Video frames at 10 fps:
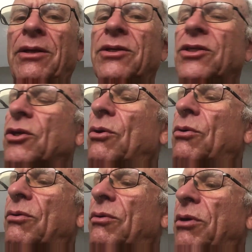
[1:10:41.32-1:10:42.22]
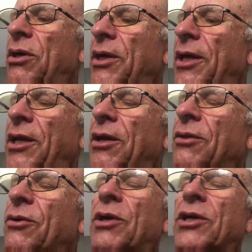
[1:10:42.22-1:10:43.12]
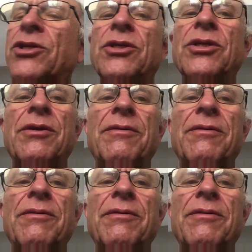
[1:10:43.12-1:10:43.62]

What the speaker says: So, any other questions?